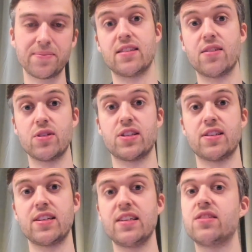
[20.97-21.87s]
there is a
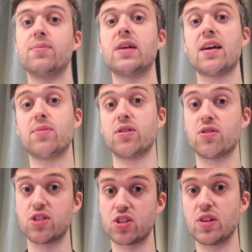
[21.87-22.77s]
need to be able to
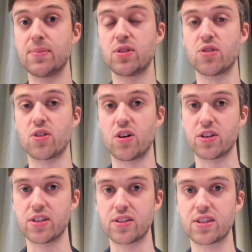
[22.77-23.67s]
stream to your
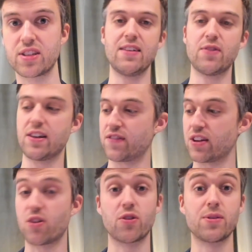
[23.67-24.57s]
audience, even if they
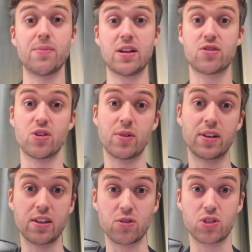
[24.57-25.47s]
are on the metro and
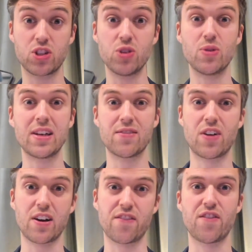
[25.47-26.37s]
they just tune in
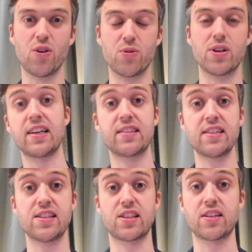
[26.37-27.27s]
via phone.
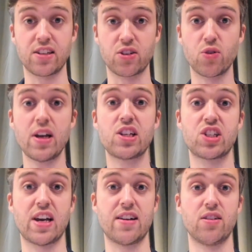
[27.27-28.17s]
LinkedIn is a, great
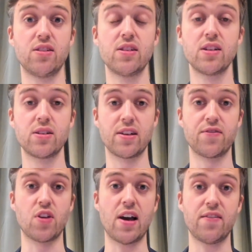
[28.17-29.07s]
channel
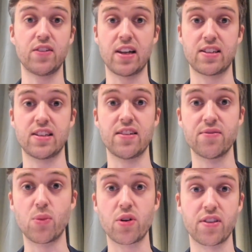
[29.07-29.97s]
if you have, let's say,
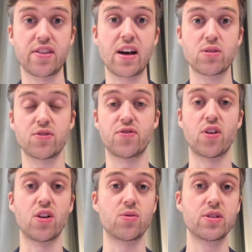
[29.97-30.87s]
more than 1,000
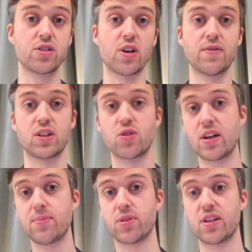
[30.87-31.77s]
followers, you have a
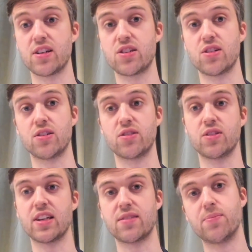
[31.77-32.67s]
great potential to
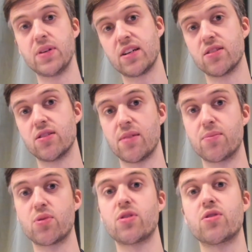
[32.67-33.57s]
get bigger and
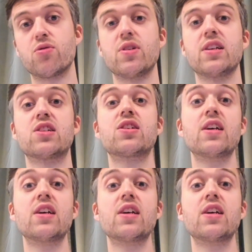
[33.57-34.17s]
broader reach